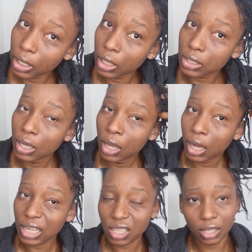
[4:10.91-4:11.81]
Like it.
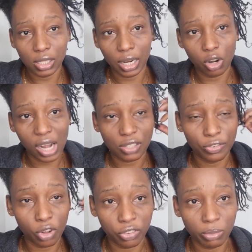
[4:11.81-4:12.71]
And as I can see, they're not as
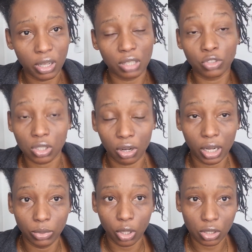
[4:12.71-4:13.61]
fluffy because I've just got
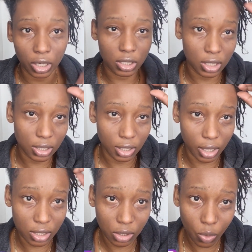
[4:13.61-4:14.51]
them done, so
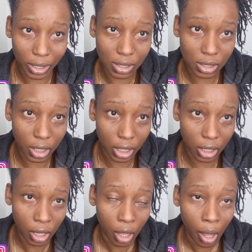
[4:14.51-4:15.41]
they're still quite
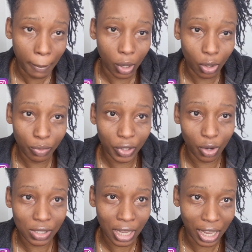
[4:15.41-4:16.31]
skinny, but hopefully
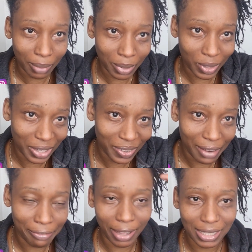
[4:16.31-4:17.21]
over time they'll
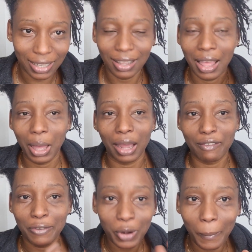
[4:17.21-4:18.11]
get fatter and
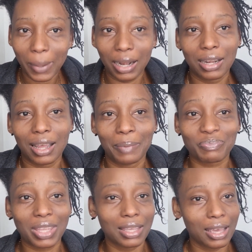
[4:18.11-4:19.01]
full up, and
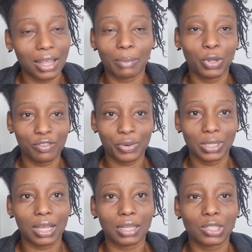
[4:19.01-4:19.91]
yeah, I'm looking forward to
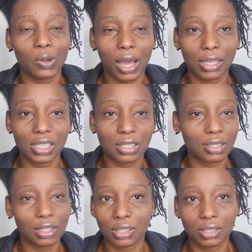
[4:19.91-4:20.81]
that. So guys,
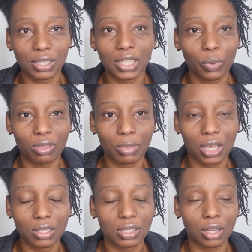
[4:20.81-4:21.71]
just stay with me
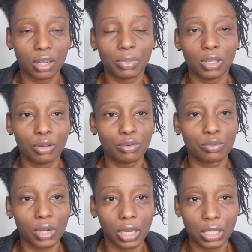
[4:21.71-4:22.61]
because it's gonna be
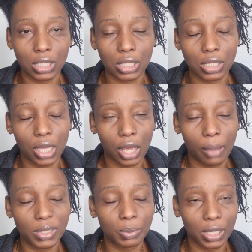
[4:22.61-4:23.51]
great. Yeah,
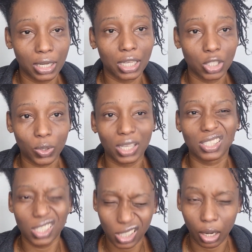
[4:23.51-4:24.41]
I'm speaking it into
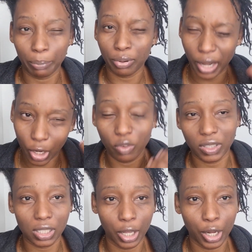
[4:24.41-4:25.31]
existence. I'm praying over
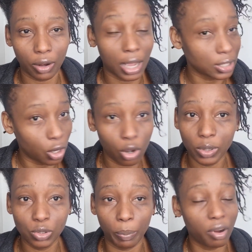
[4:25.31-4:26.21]
this hair, as I
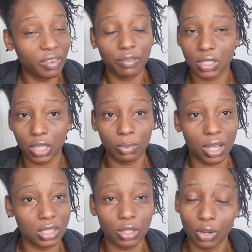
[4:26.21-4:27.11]
always do. I pray over everything,
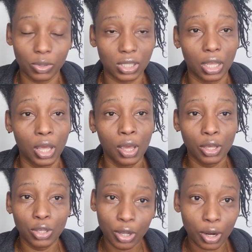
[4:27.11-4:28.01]
because you don't know, say
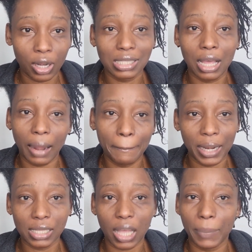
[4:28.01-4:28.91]
your girl is God
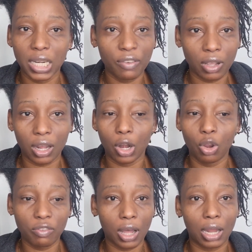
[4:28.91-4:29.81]
blessed. I believe in God. I
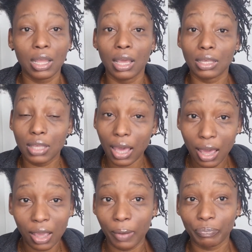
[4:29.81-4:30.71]
love God.
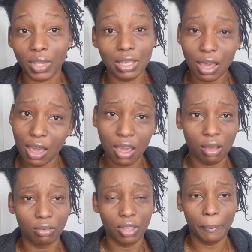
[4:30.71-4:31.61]
Yeah,
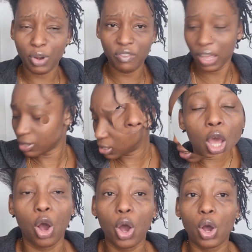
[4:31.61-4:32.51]
pray over
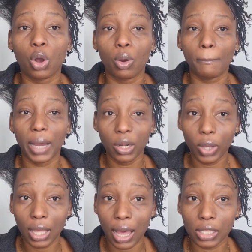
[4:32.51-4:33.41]
everything. Oh, by the
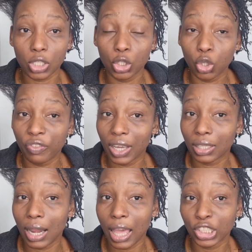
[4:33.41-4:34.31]
way, guys, don't forget
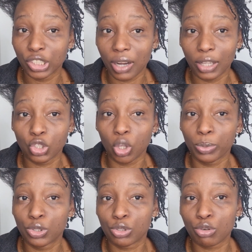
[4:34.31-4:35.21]
to like, share, and
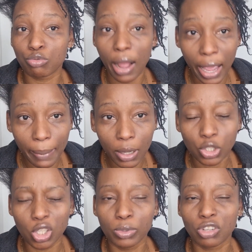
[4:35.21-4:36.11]
subscribe
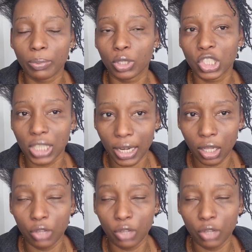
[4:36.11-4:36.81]
to the channel.